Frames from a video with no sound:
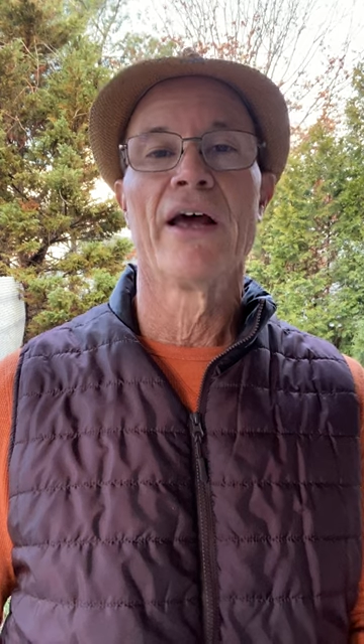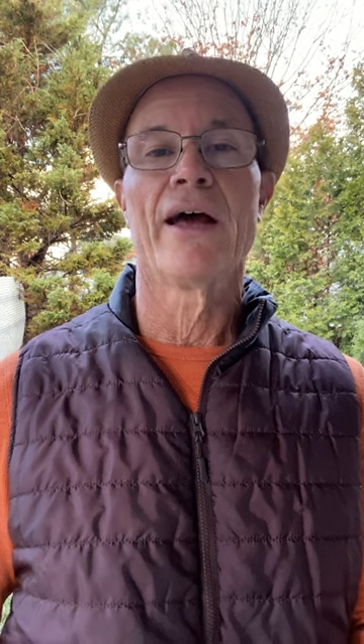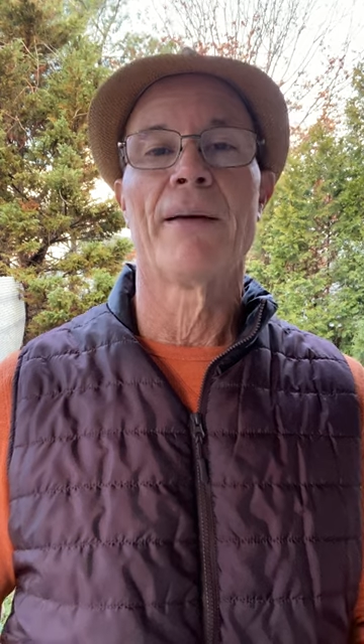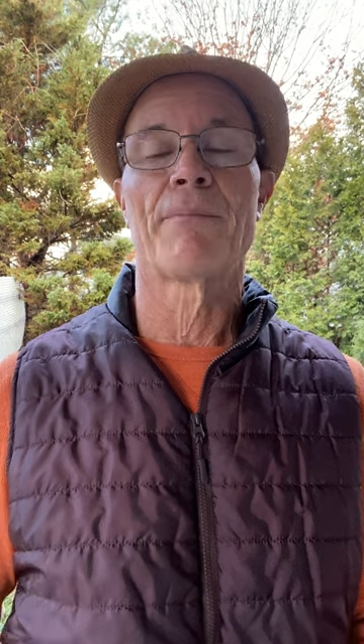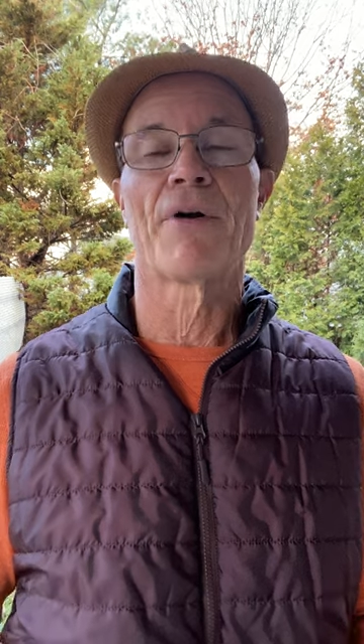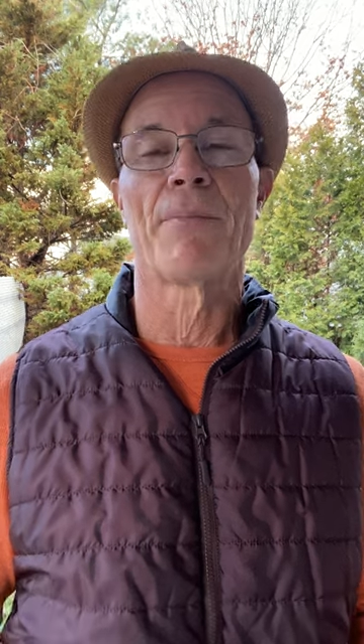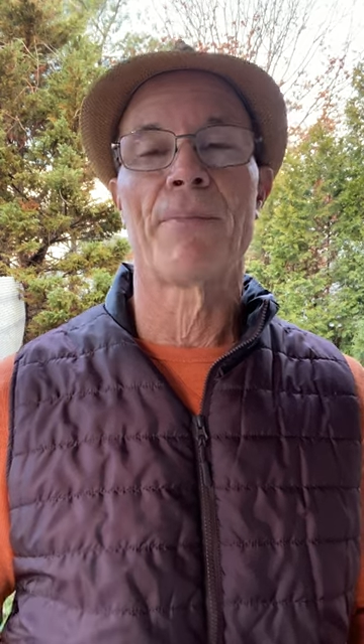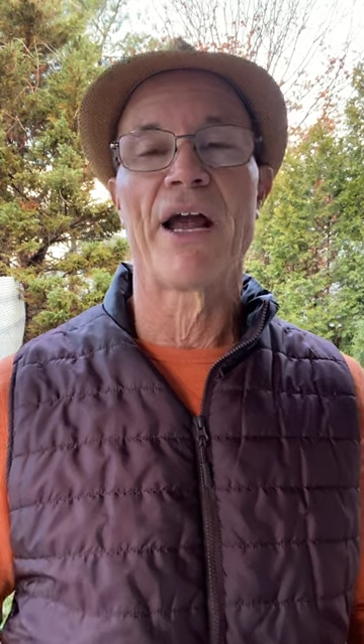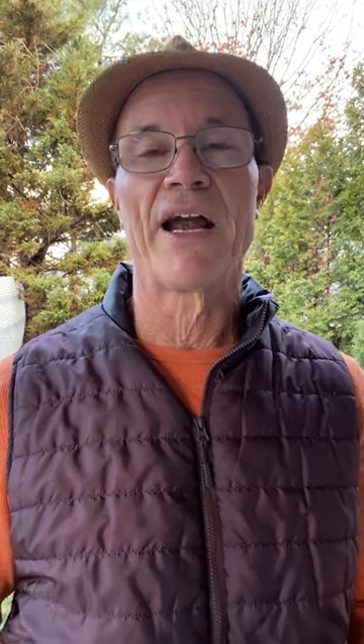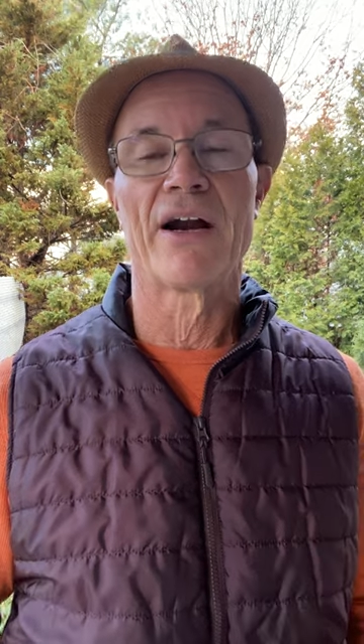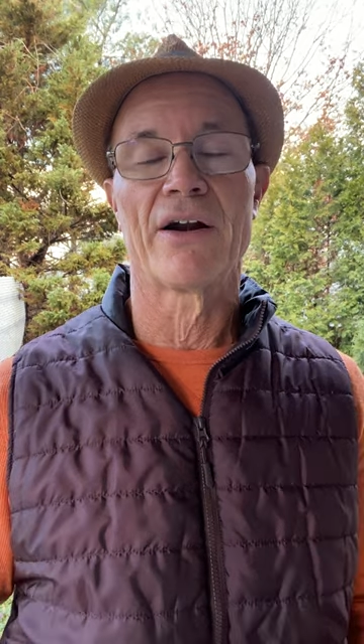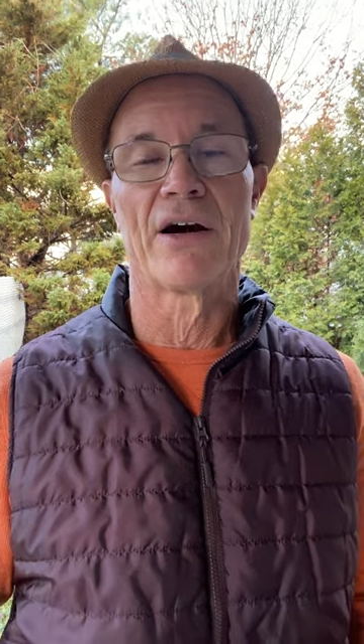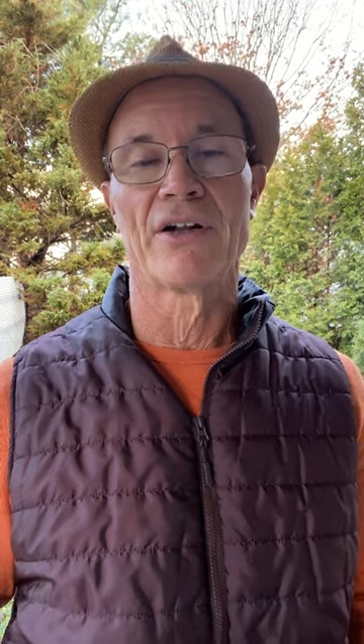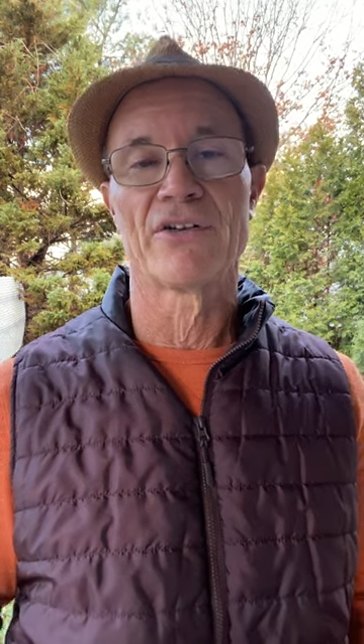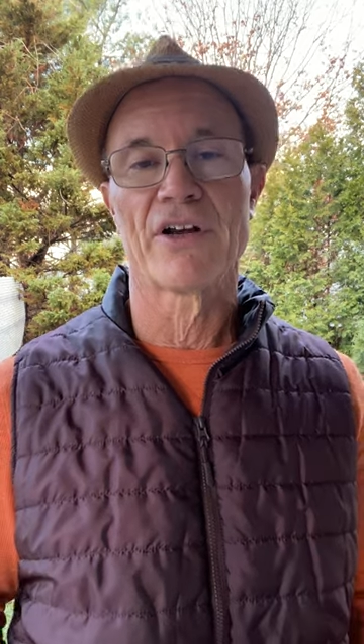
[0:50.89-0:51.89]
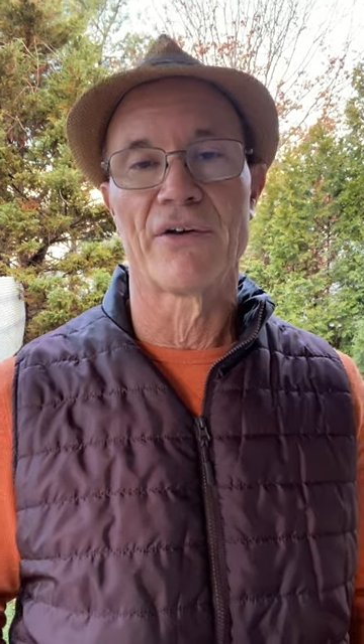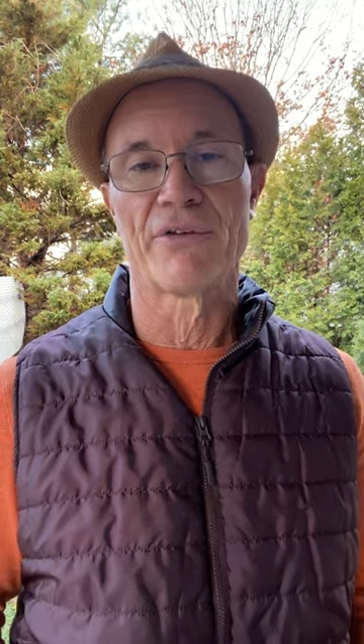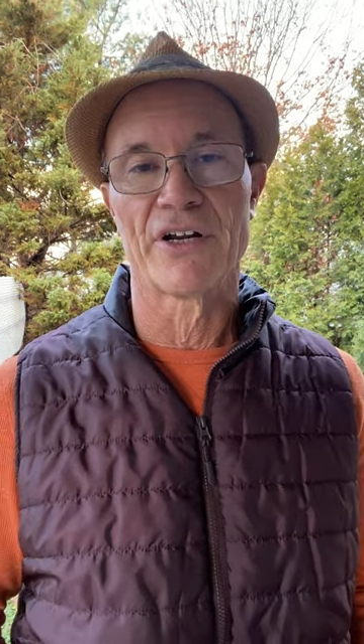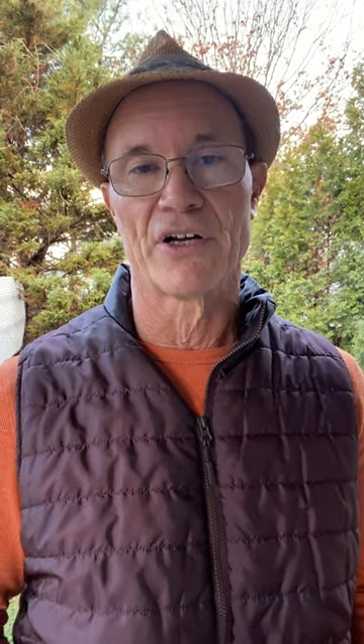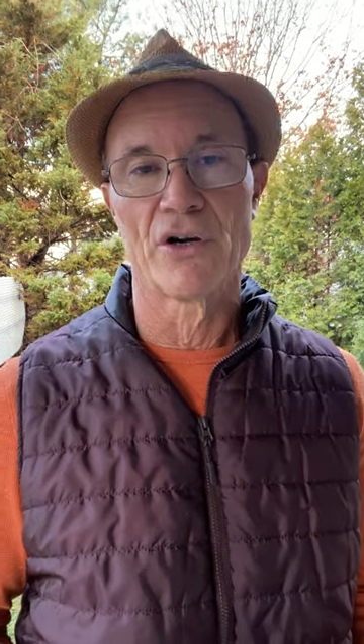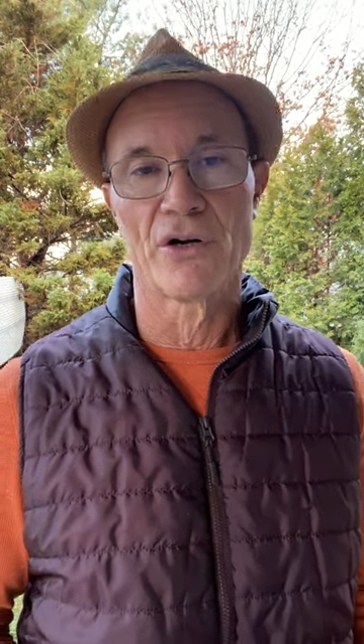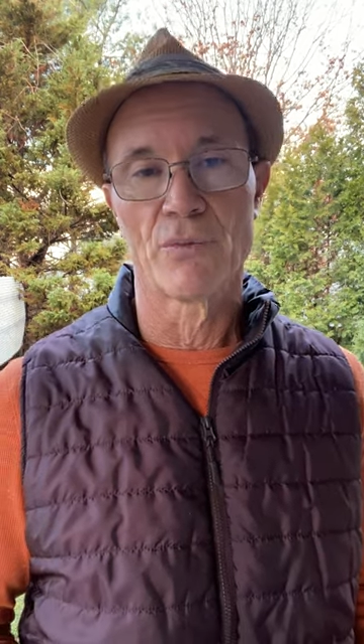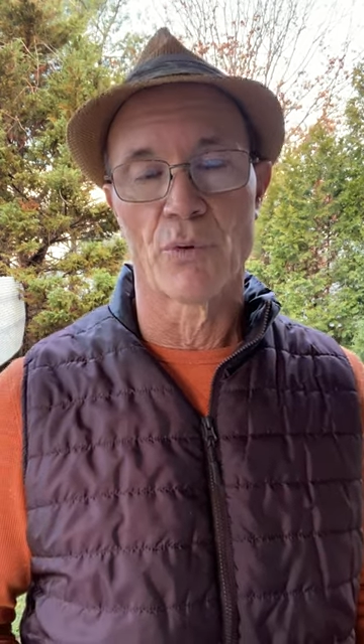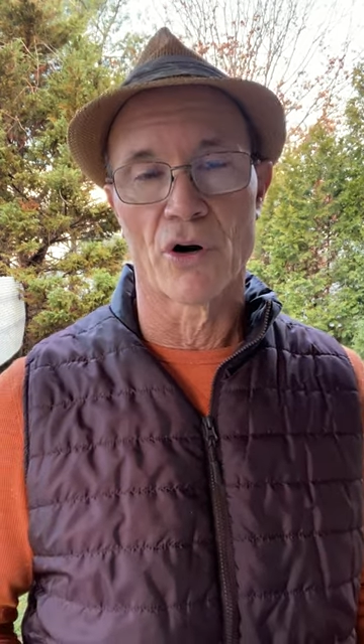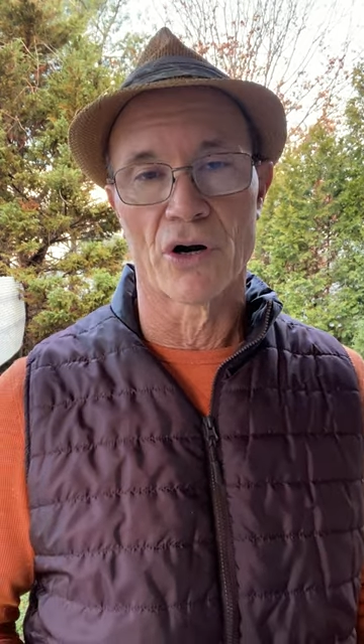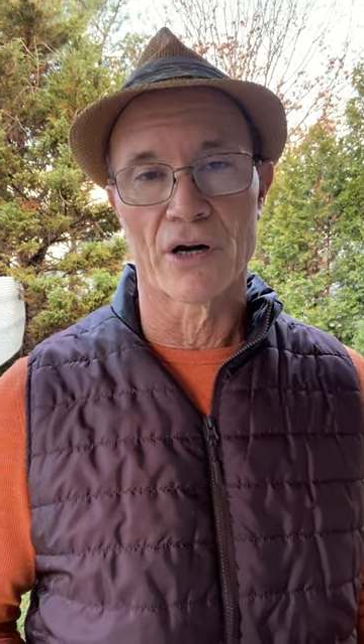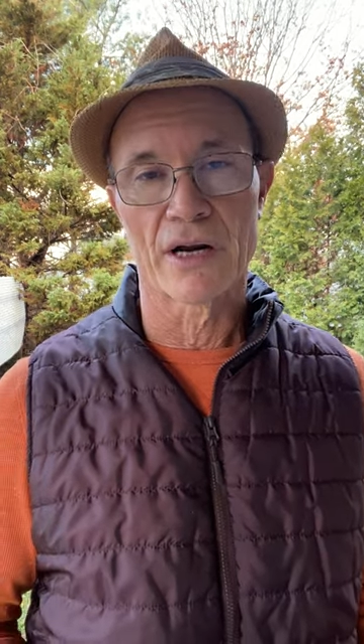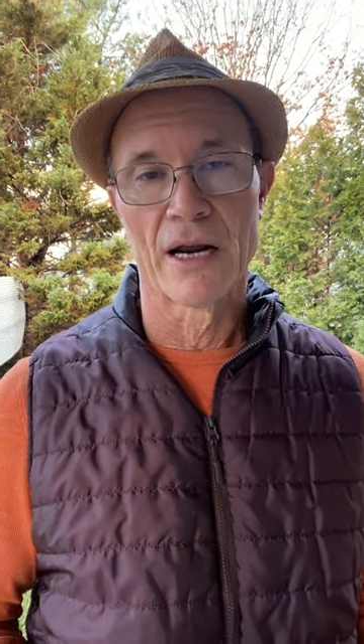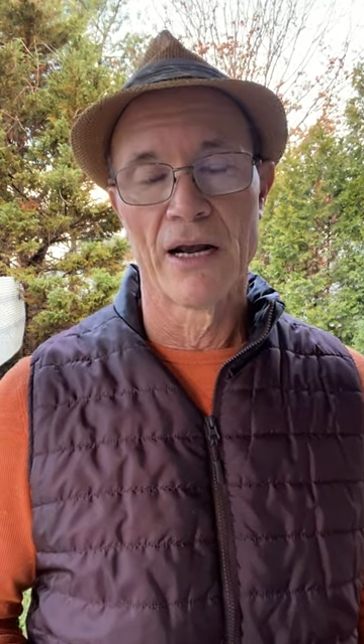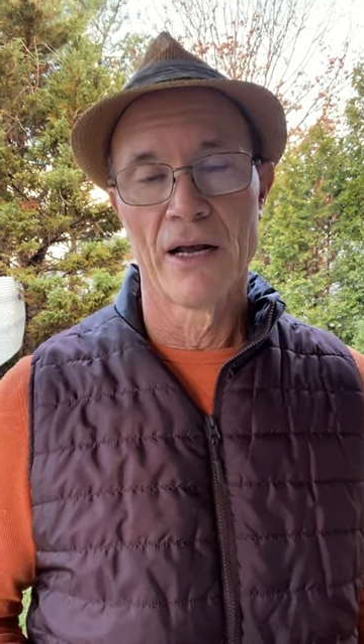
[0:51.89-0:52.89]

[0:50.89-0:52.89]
and prepared unto every good work.